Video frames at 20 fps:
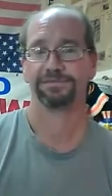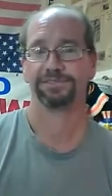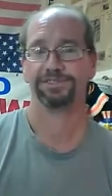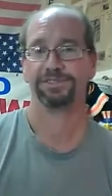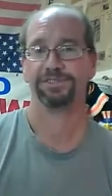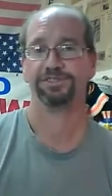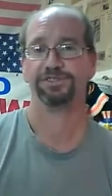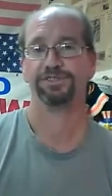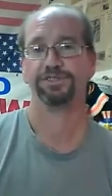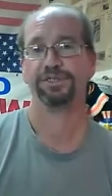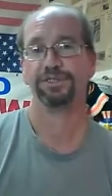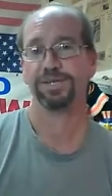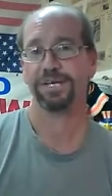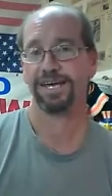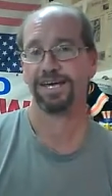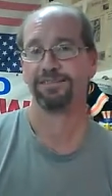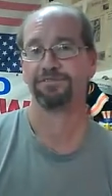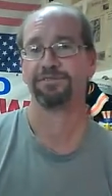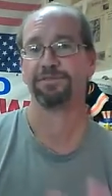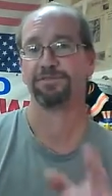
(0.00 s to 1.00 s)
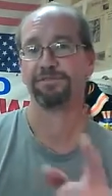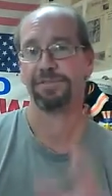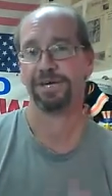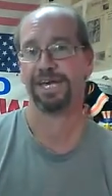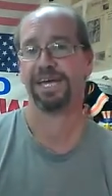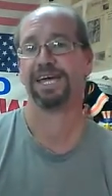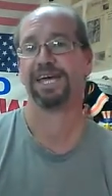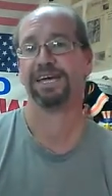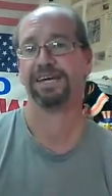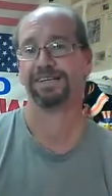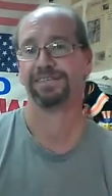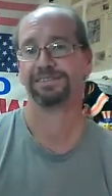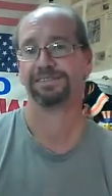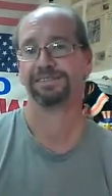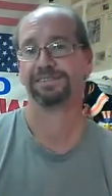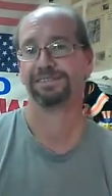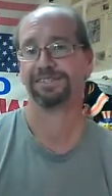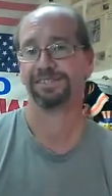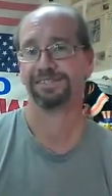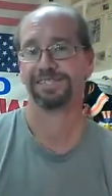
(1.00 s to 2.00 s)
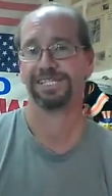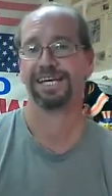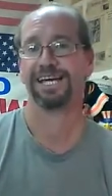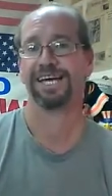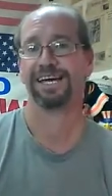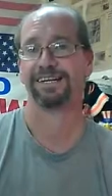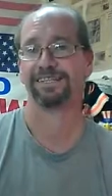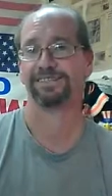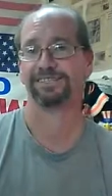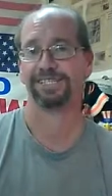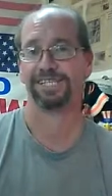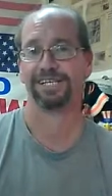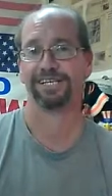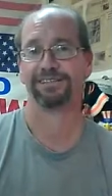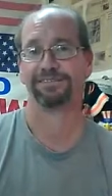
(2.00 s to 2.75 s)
You shouldn't have to pay to stay out of jail.